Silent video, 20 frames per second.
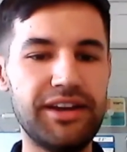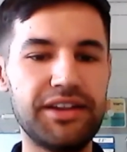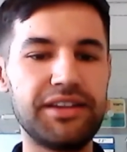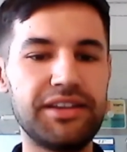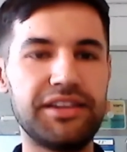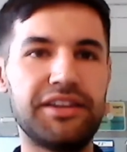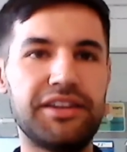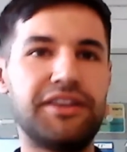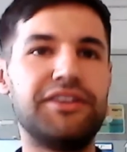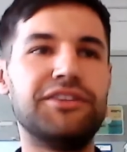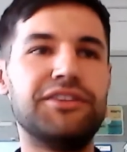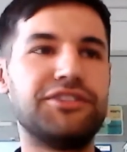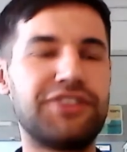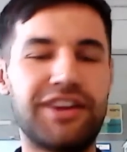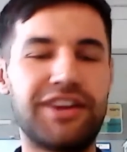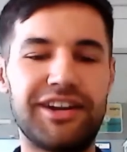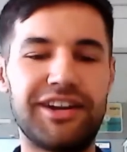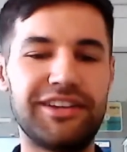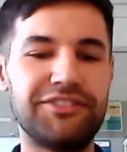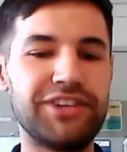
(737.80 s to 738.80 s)
you know, you're
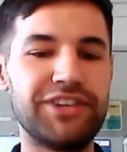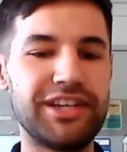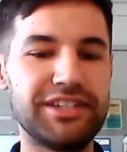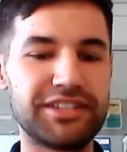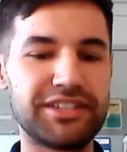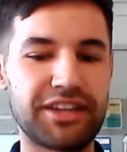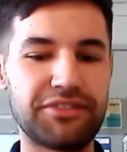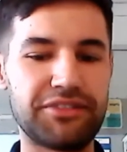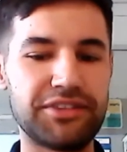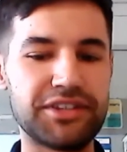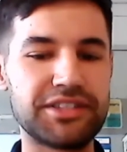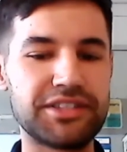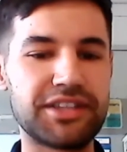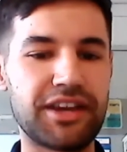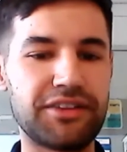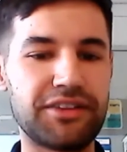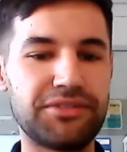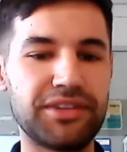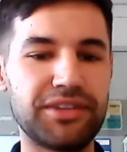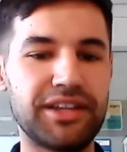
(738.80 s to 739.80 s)
trying to rediscover
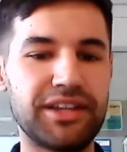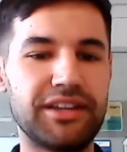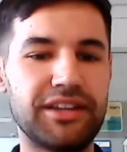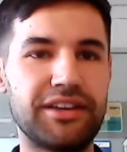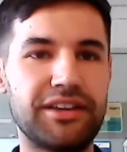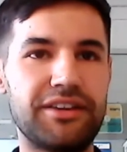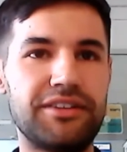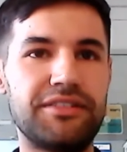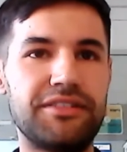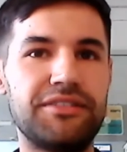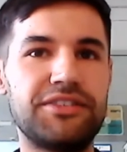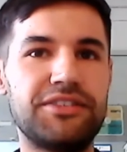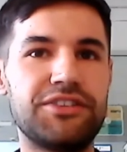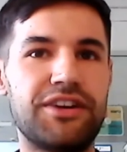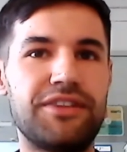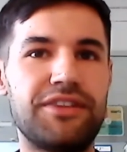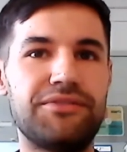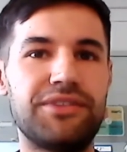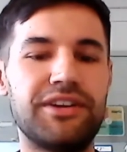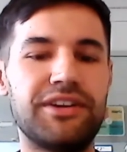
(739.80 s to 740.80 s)
yourself, let alone try
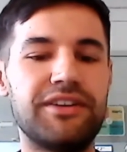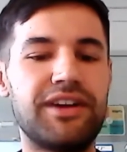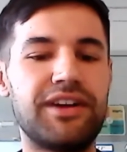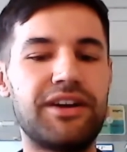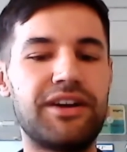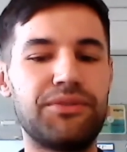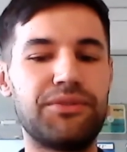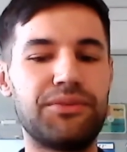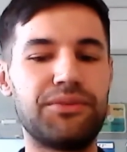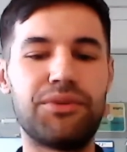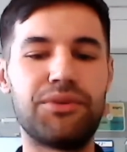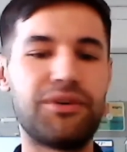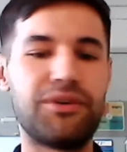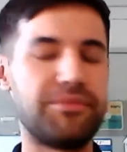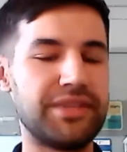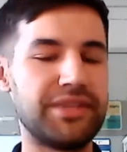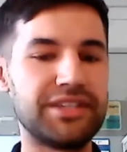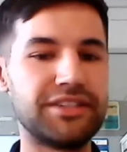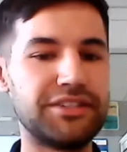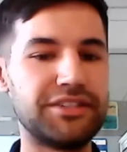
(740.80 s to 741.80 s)
and figure out what
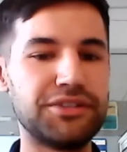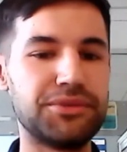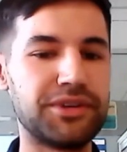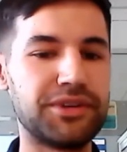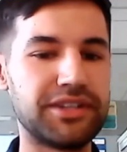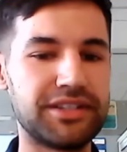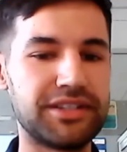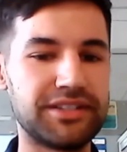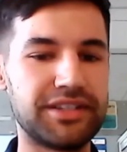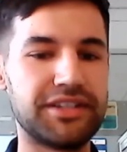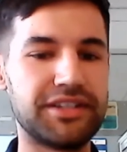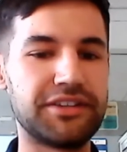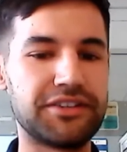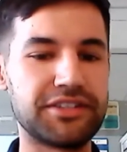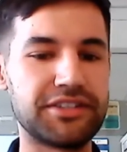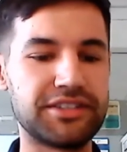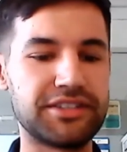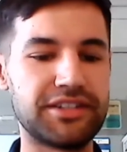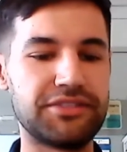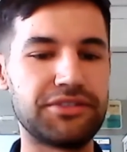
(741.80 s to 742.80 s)
message you want to send
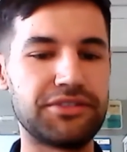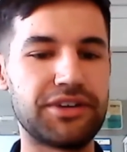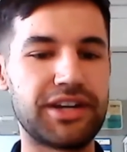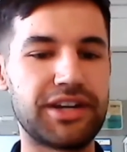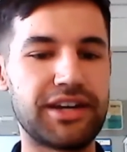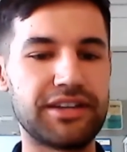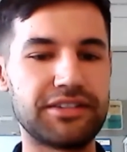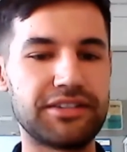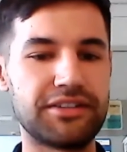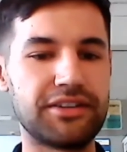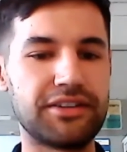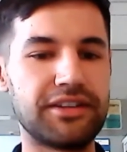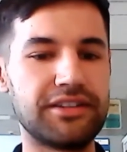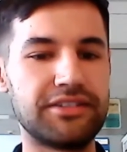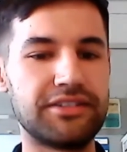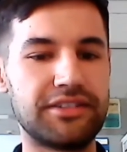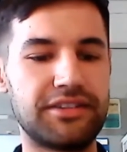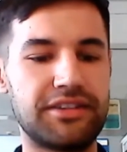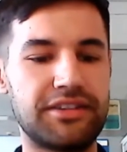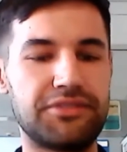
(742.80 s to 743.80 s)
across to everyone else. So it
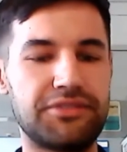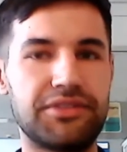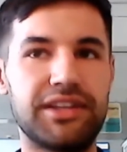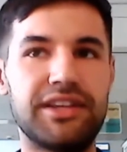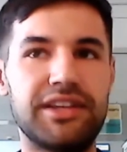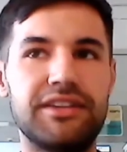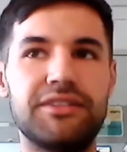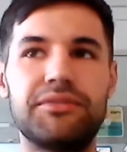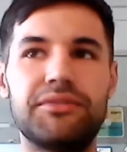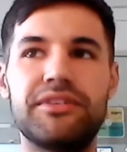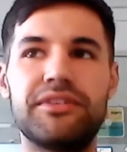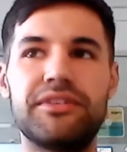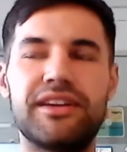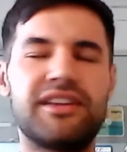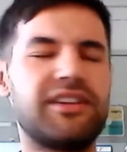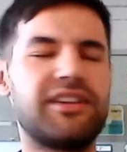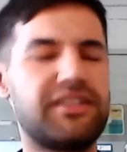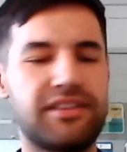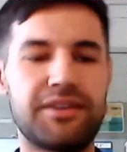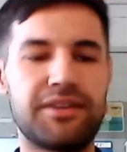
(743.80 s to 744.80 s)
is definitely a
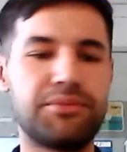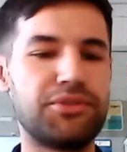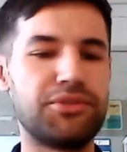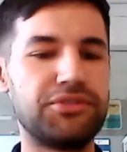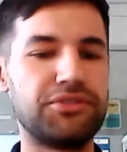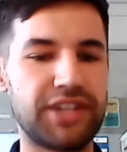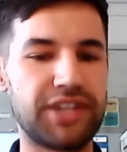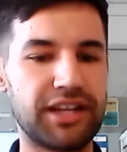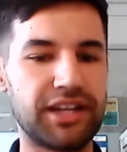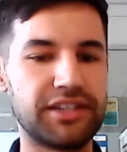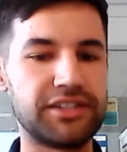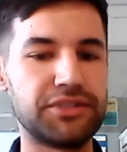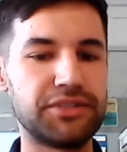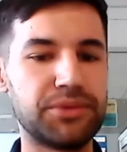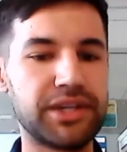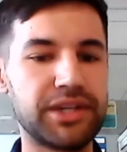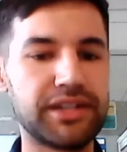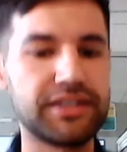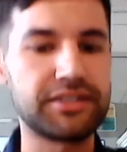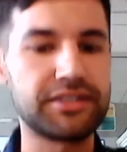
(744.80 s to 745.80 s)
couple of challenging
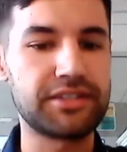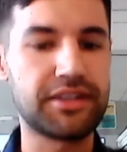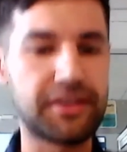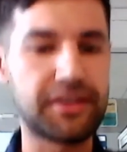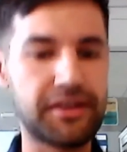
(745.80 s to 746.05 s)
weeks.